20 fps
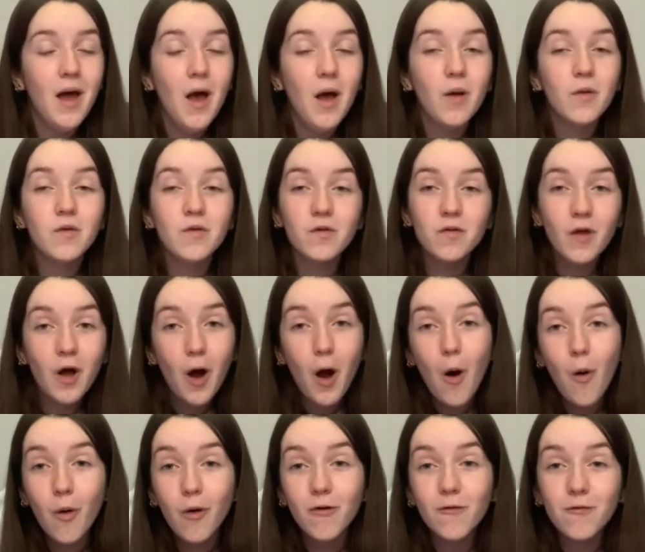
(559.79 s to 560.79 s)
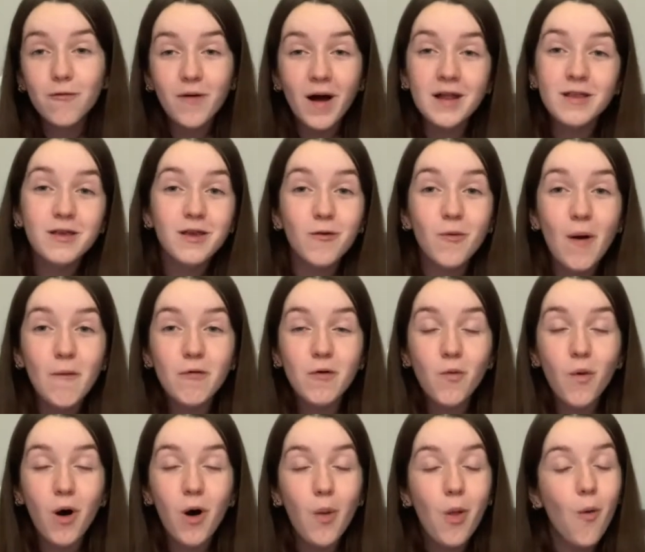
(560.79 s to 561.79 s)
So thank you
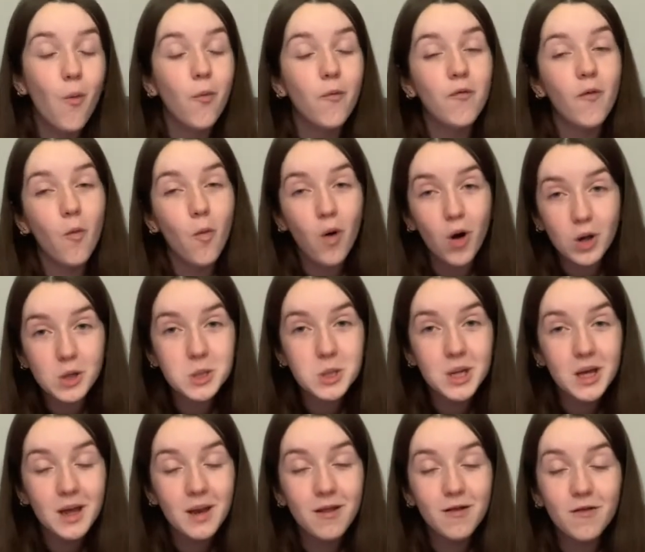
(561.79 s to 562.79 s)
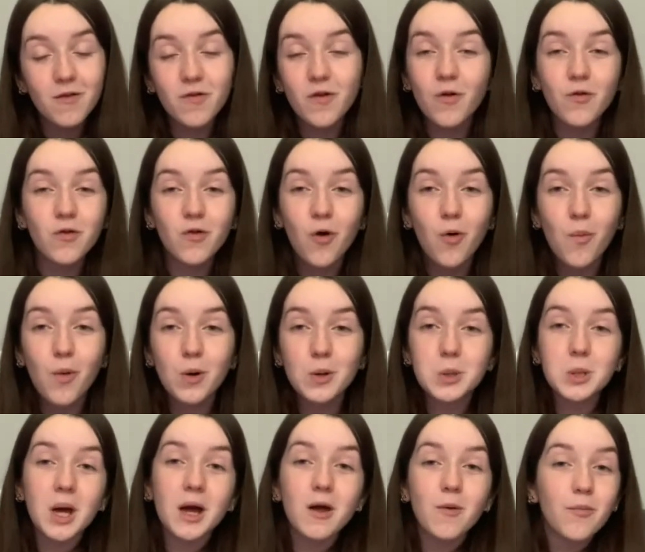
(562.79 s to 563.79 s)
everyone for watching so, so
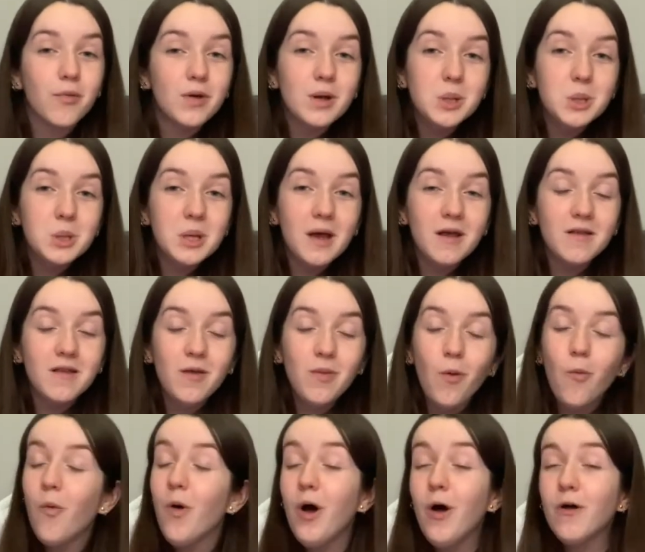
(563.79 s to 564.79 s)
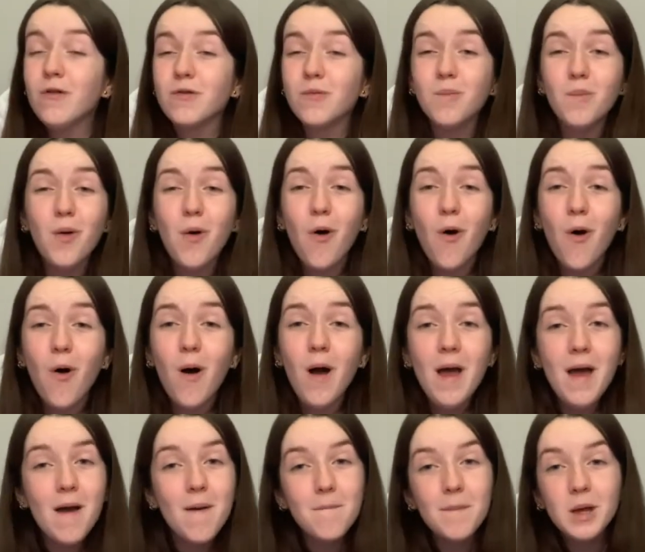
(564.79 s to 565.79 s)
much. I appreciate it the world more.
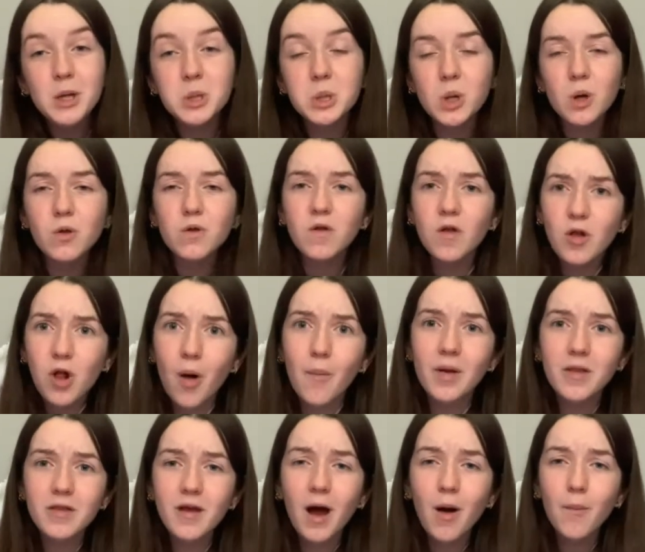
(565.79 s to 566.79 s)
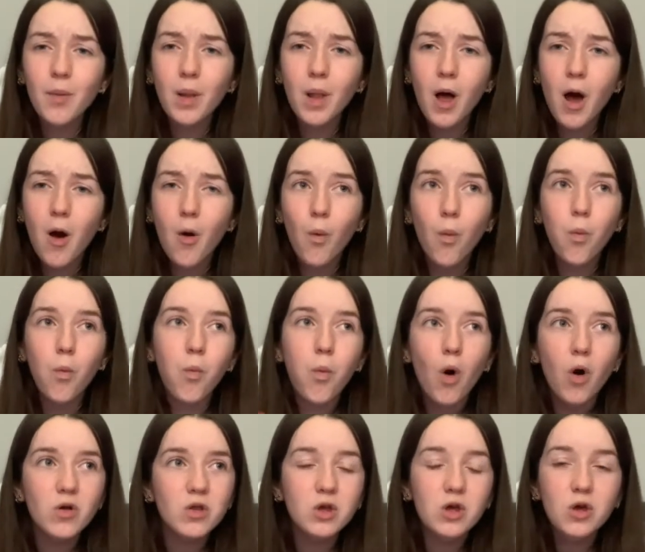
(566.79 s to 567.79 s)
Make sure to comment down below
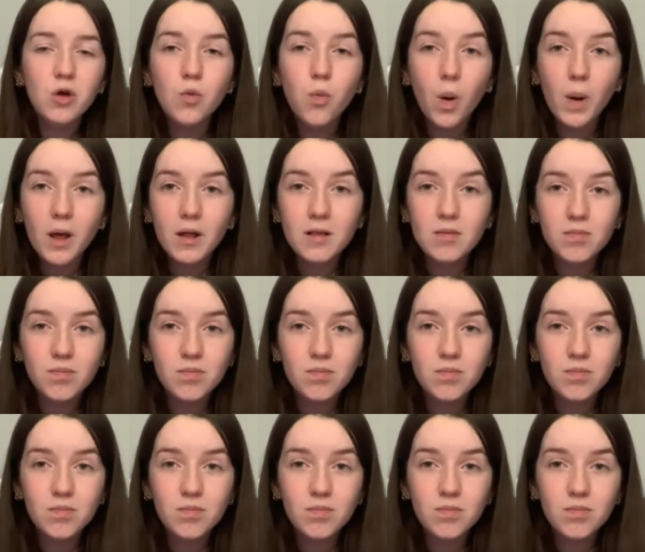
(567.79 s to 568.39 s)
what you wanna